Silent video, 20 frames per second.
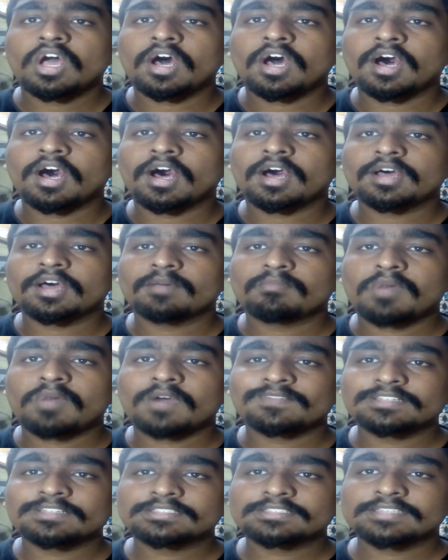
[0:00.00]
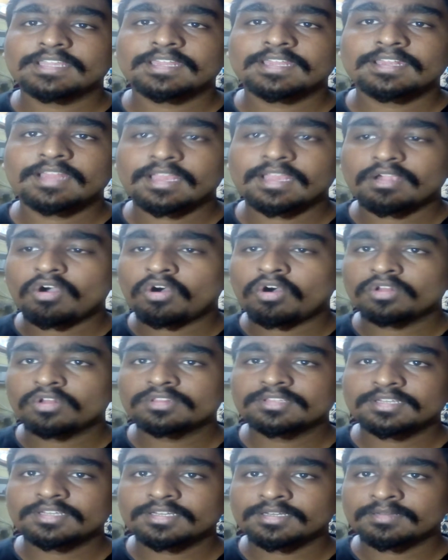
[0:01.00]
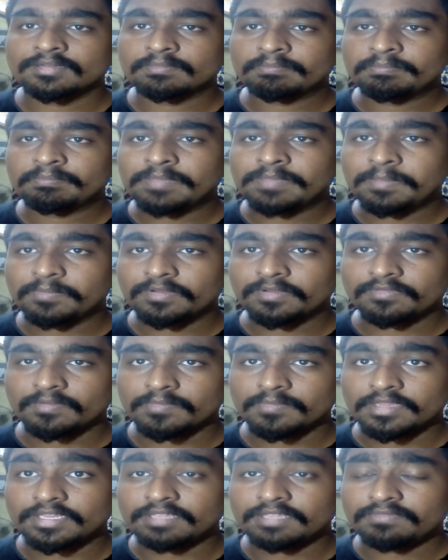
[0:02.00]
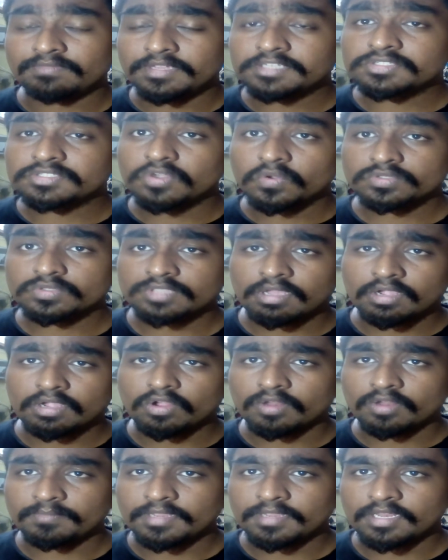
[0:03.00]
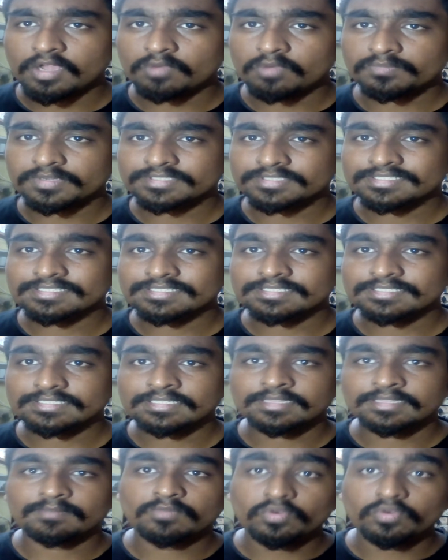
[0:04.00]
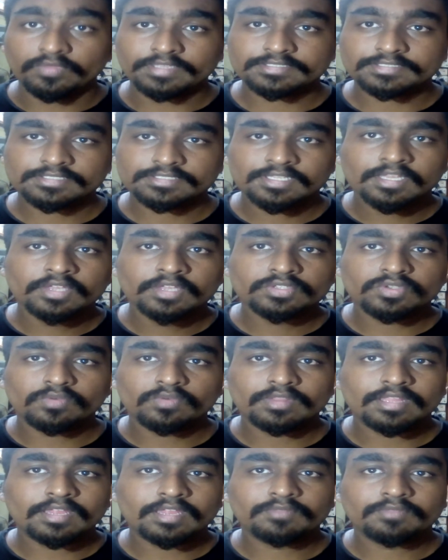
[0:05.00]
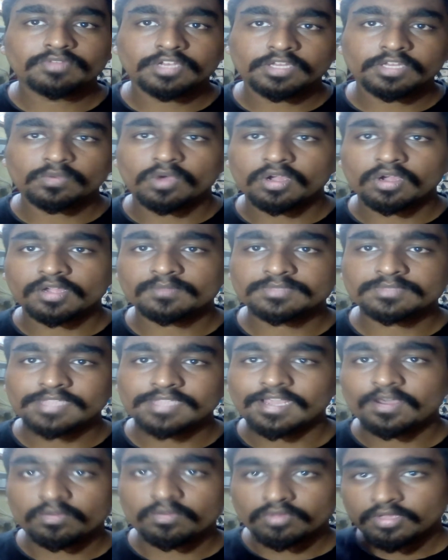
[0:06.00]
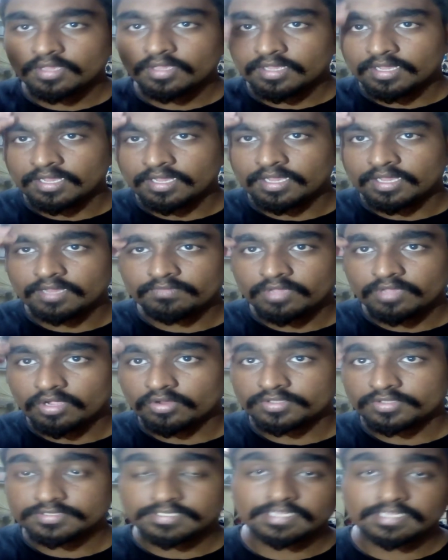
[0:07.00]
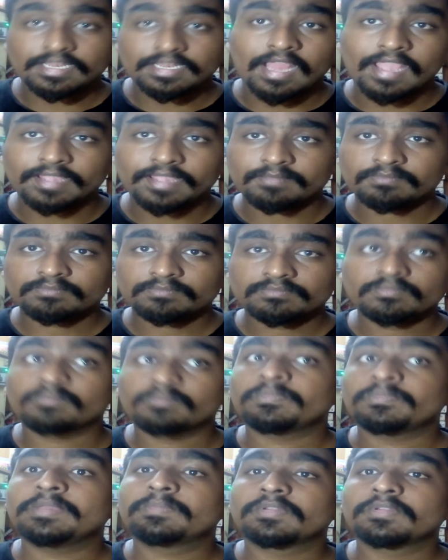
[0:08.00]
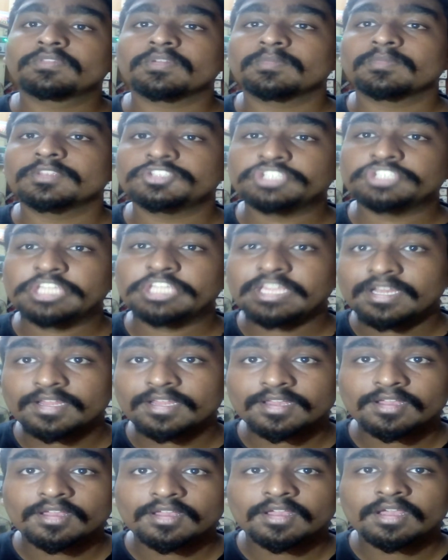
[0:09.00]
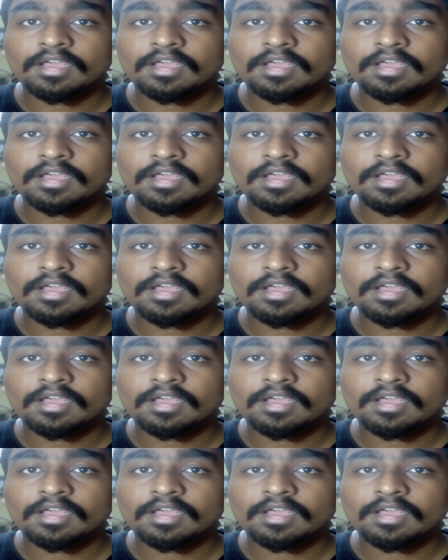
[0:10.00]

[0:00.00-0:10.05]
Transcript: Marvel said like all the people from the TV shows are going to be now present in the movies. So when the Infinity War comes out, we are going to see like people from the Shield,